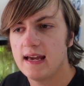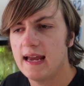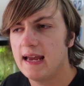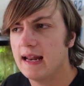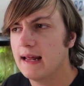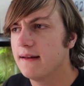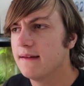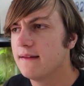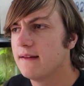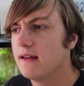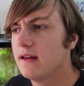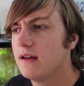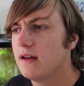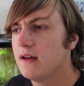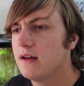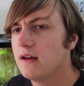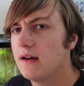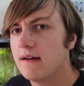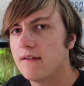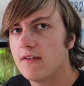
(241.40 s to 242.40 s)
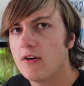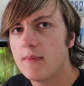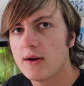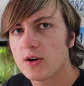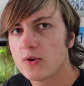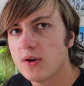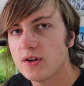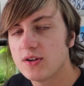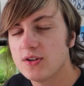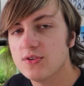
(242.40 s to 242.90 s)
And on my
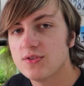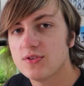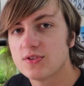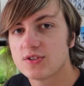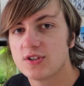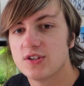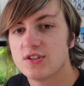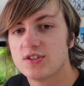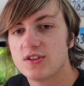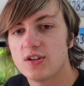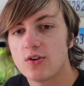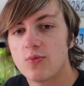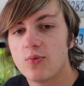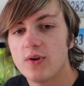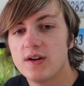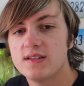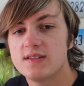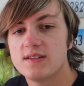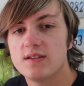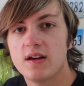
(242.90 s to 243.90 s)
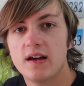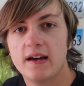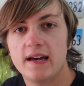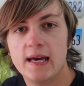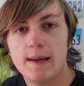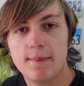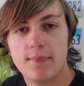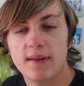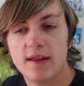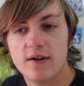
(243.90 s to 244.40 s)
quick Google search, there was a
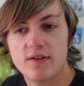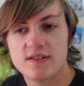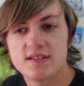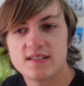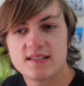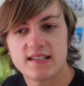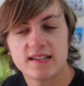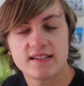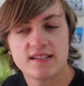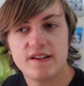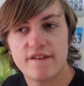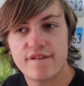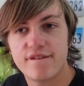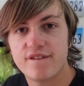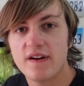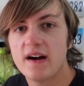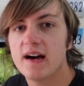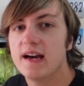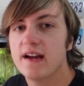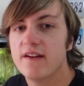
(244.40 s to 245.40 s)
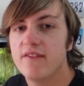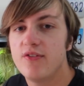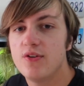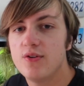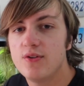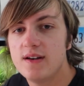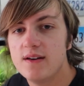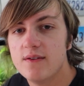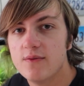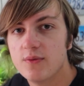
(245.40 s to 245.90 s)
hippo that was 65
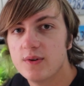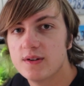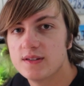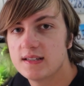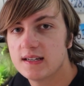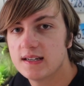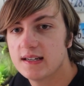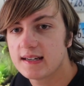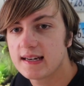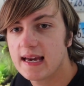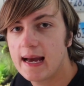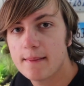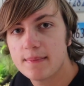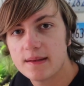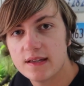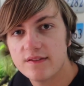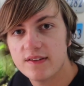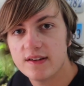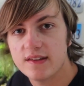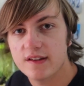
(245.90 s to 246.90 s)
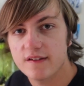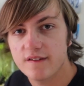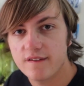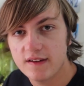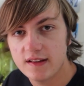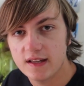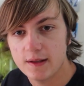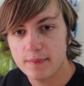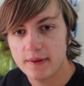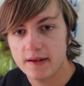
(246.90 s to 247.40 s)
who was captive in the
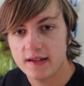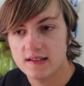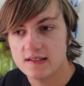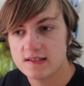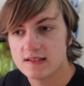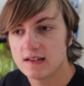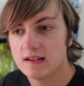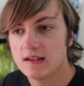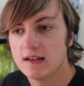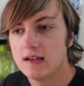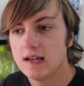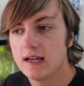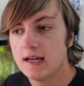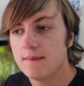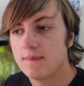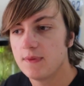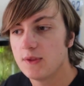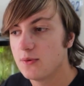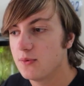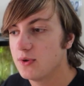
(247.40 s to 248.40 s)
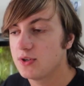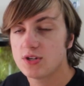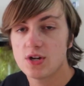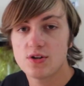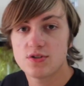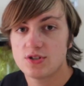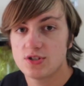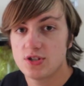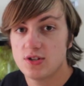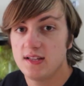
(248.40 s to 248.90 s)
Philippines, which
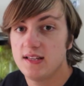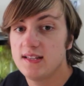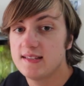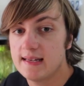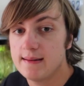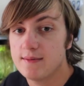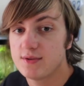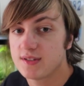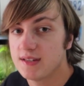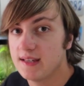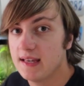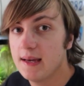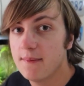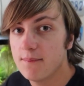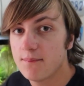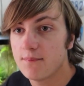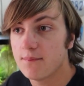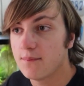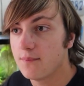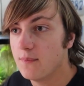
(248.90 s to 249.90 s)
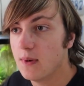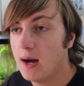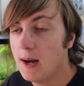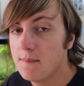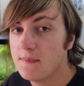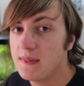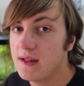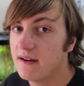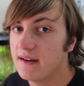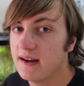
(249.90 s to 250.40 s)
goes to show that these animals can get
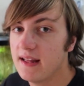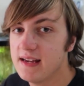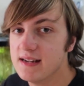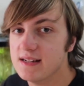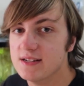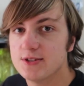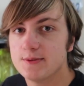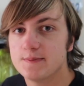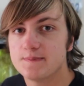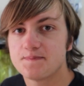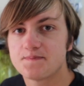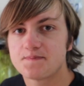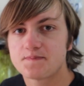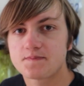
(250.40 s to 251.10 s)
up there in age.